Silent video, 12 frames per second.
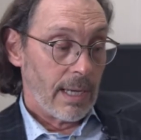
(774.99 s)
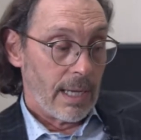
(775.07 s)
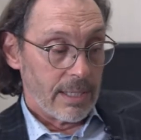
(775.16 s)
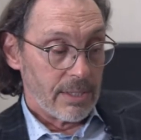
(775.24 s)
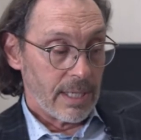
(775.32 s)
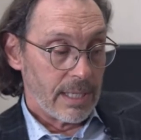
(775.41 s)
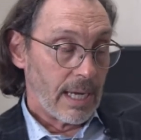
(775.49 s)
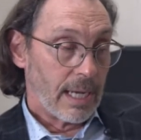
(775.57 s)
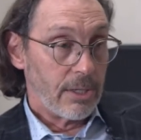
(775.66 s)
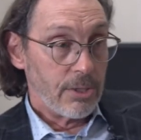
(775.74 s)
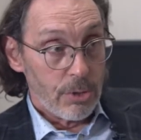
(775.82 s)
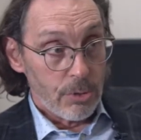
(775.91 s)
I say
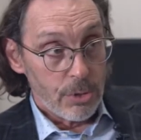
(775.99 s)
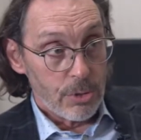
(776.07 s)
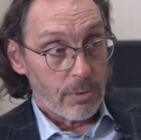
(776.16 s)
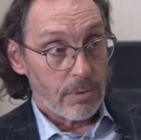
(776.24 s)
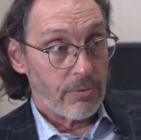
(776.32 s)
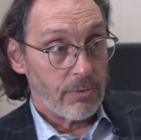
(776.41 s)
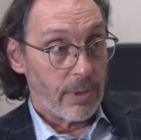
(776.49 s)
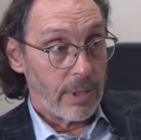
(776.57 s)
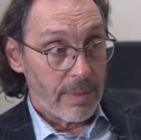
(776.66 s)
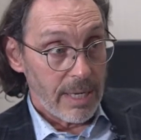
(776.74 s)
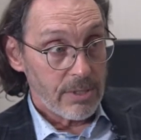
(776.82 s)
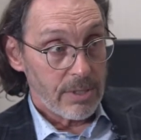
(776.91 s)
not unusual for
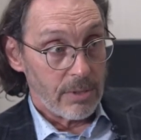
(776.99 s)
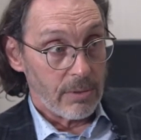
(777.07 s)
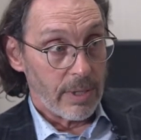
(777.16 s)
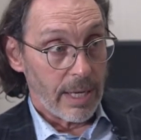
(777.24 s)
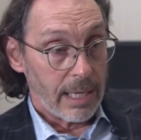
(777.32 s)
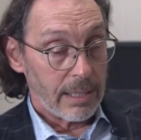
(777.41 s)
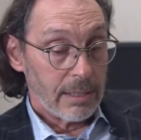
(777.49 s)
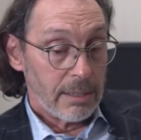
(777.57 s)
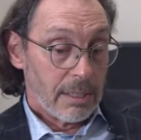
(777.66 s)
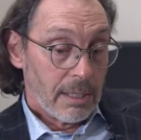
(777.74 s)
MS to do that.